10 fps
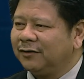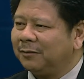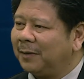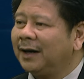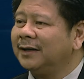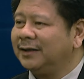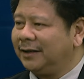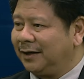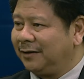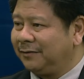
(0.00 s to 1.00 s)
have not
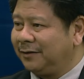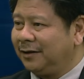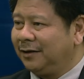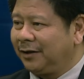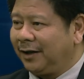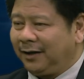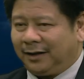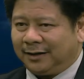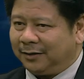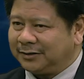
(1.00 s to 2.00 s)
marketed enough. Okay?
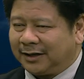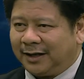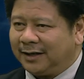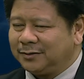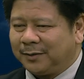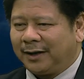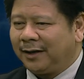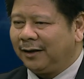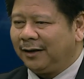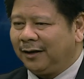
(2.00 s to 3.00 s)
Like there was a case
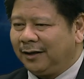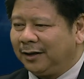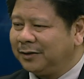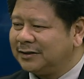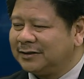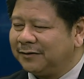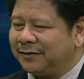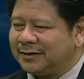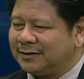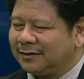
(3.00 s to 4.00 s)
where there was a
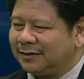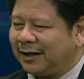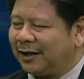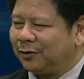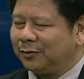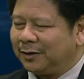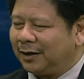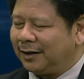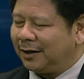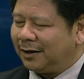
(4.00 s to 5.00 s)
service that they could
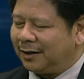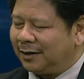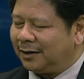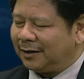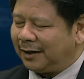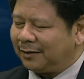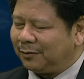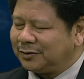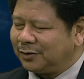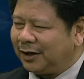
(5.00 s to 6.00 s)
that
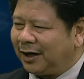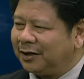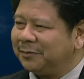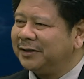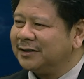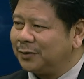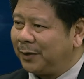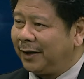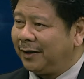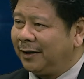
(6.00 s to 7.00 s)
was only 100 meters
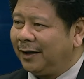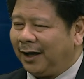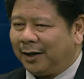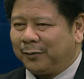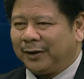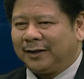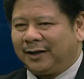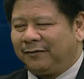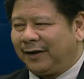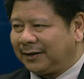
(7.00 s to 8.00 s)
away, and when
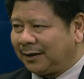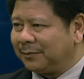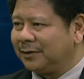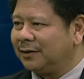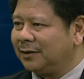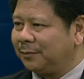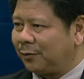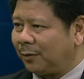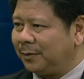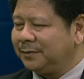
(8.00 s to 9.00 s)
they flagged up the
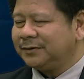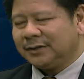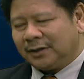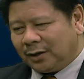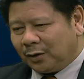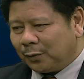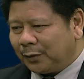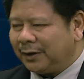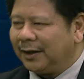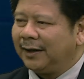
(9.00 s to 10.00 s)
problems,
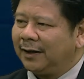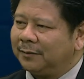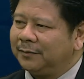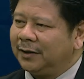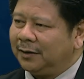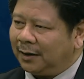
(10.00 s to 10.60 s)
we then help